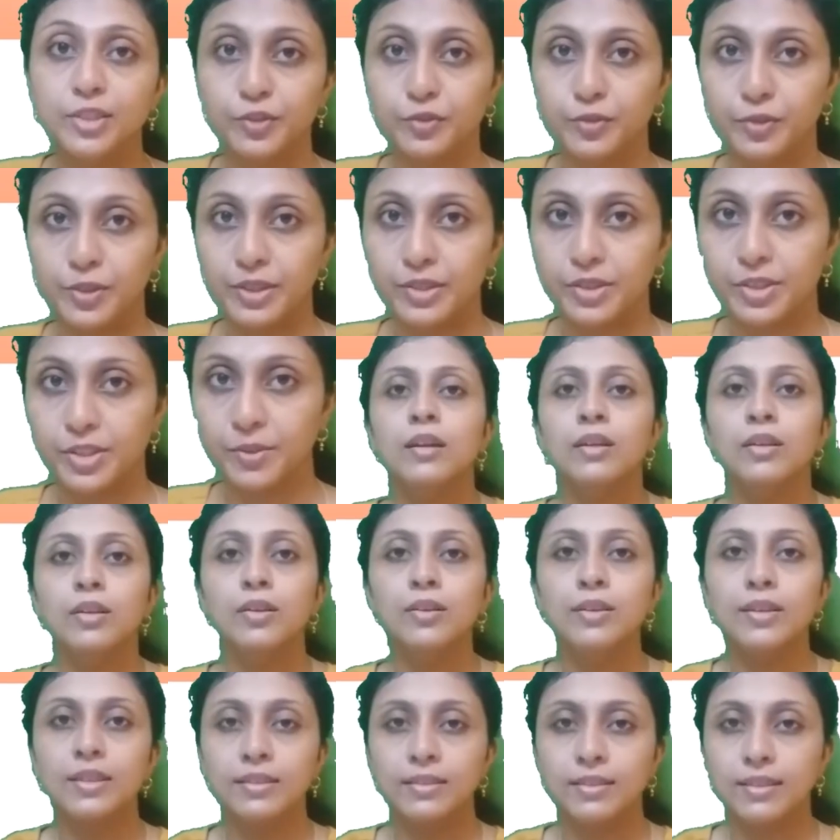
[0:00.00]
different.
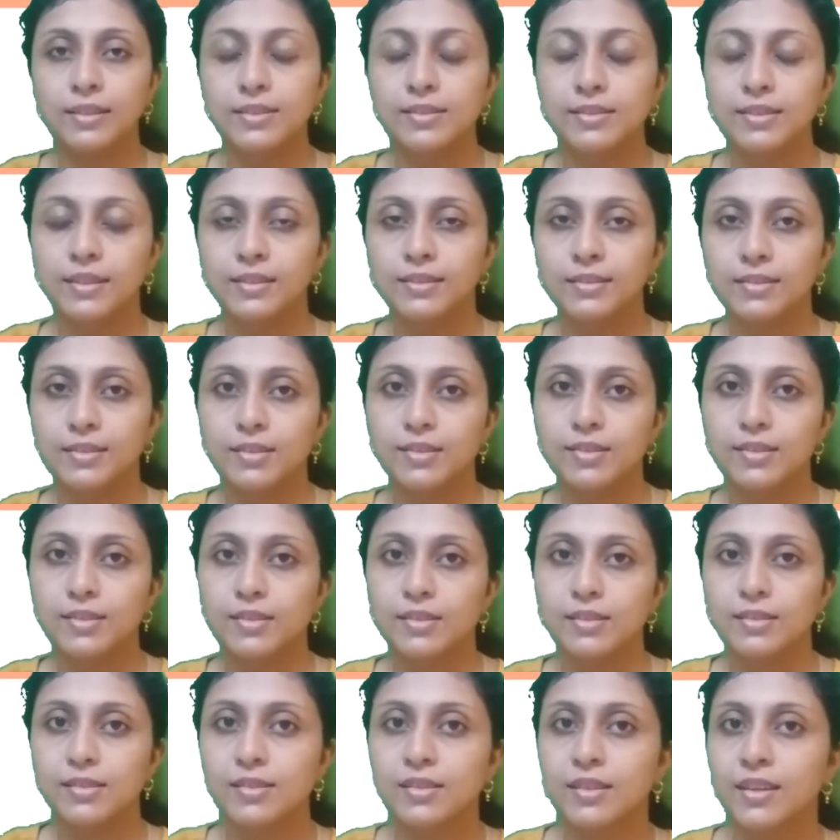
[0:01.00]
Look at these
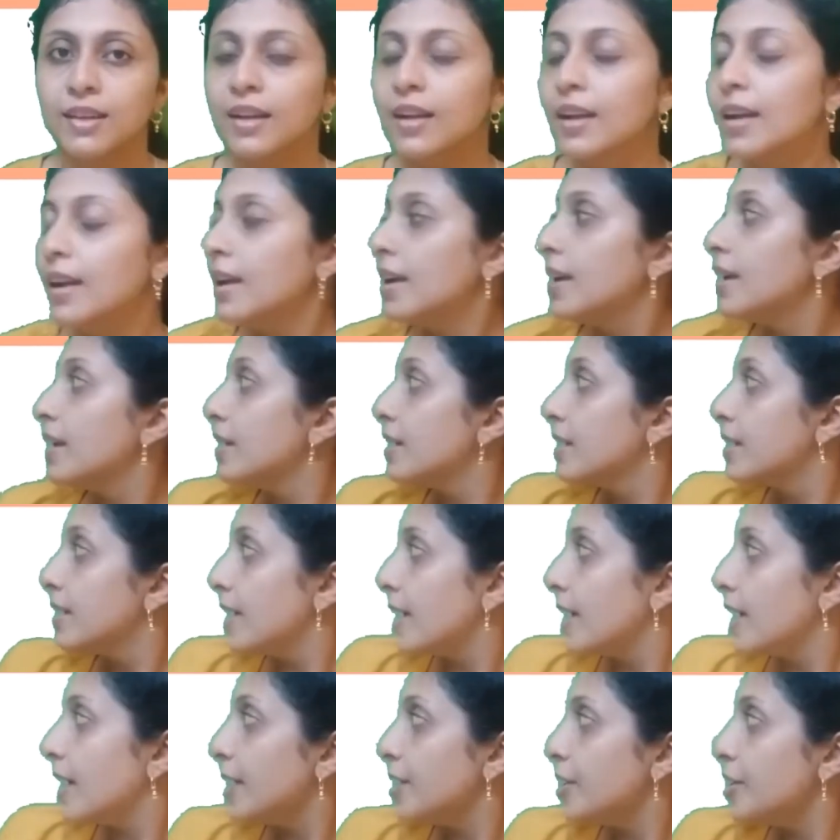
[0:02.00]
sentences.
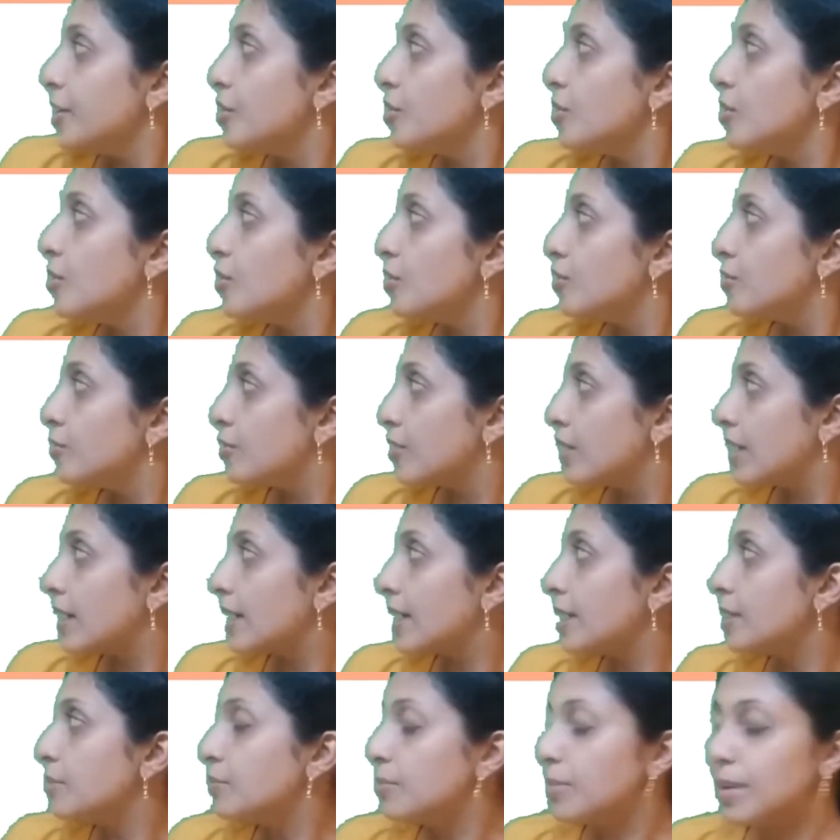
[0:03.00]
Can you
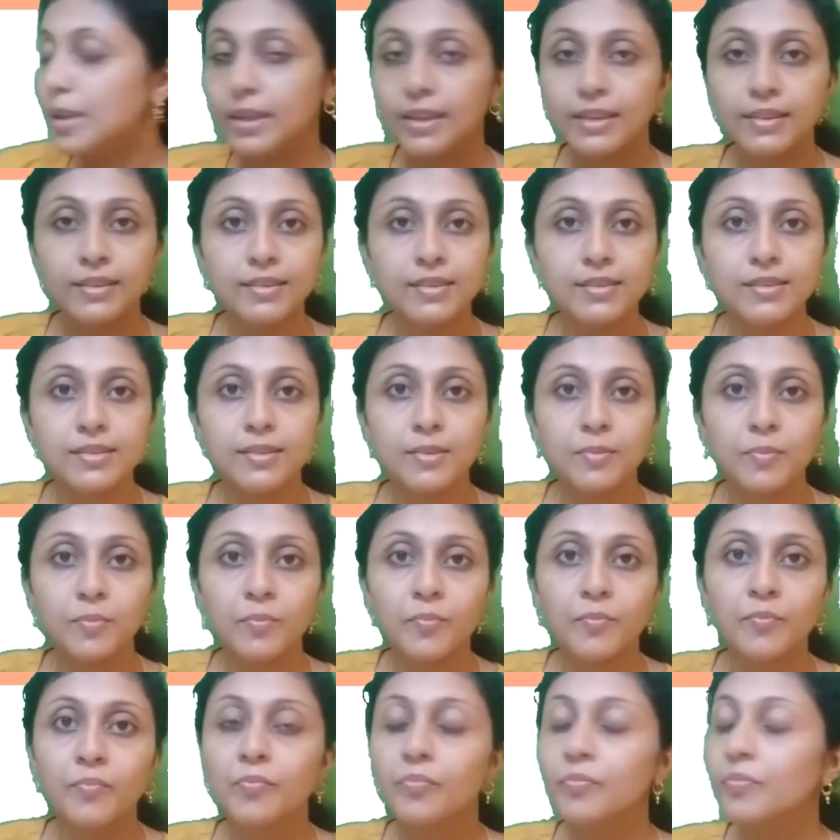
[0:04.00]
fly planes?
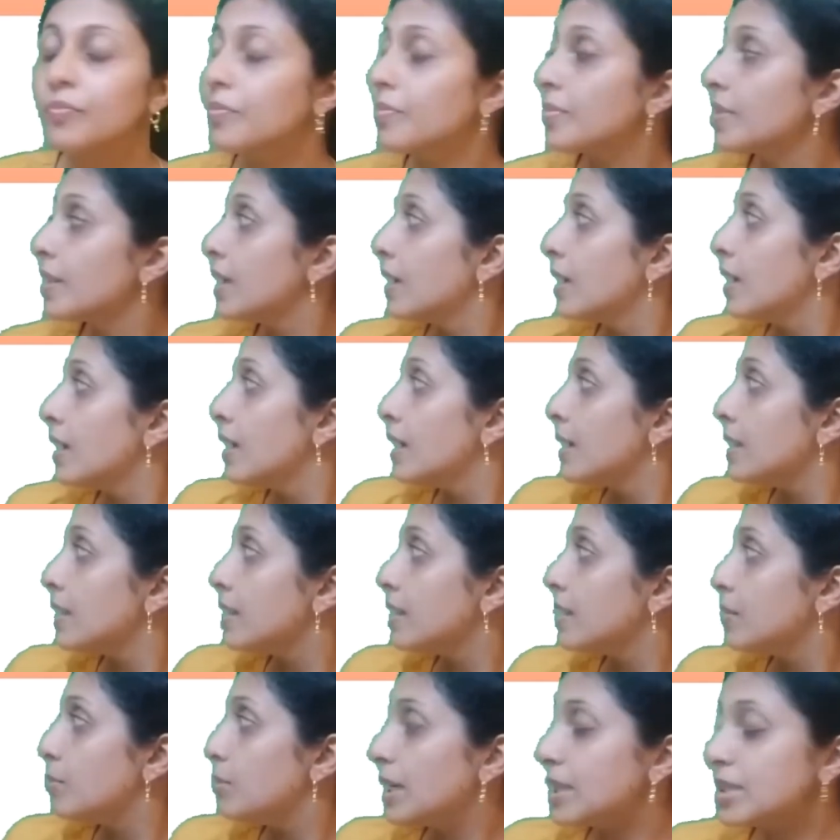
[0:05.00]

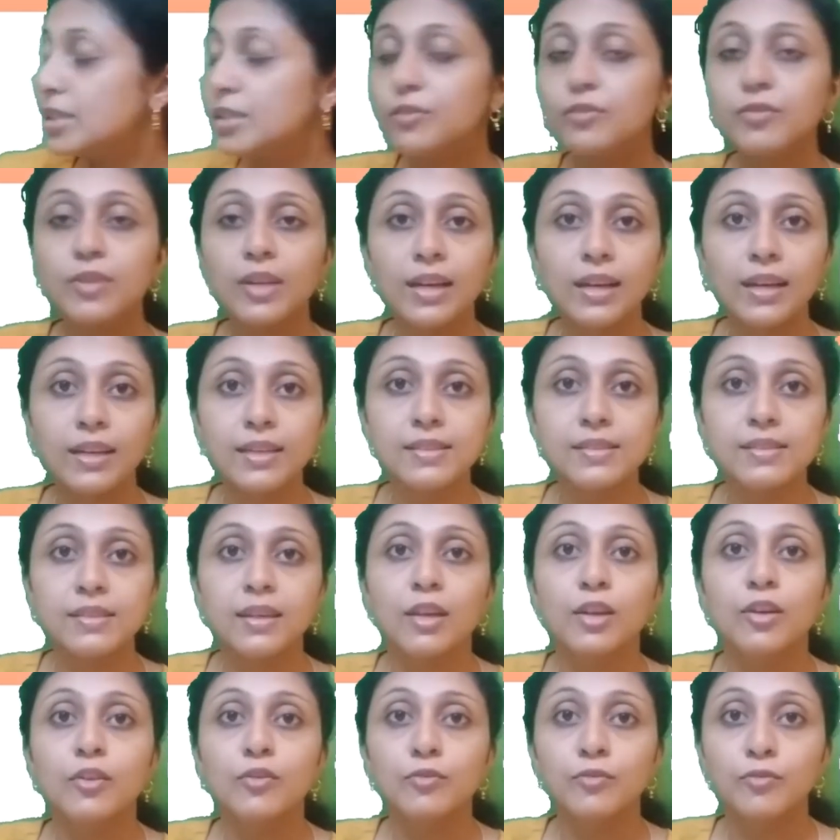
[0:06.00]
The butterflies
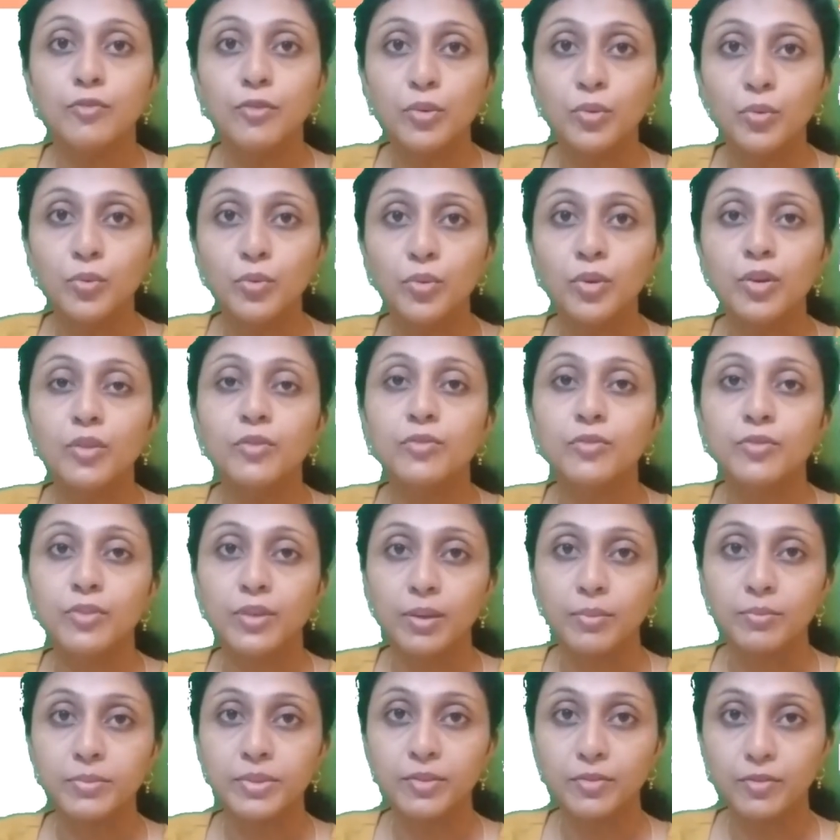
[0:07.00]
flew
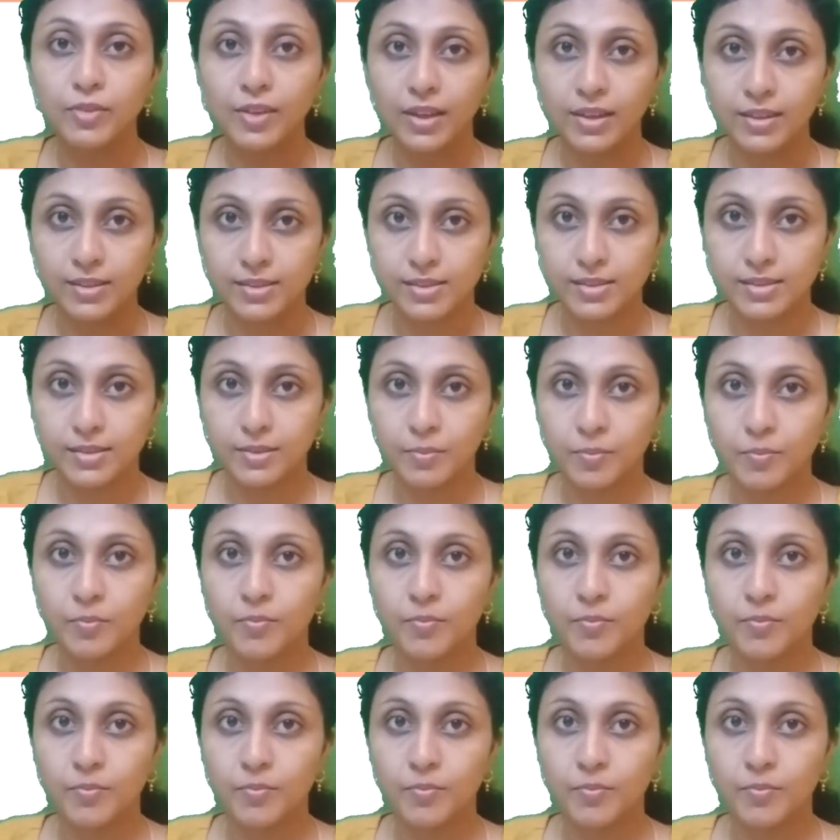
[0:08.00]
from the flowers.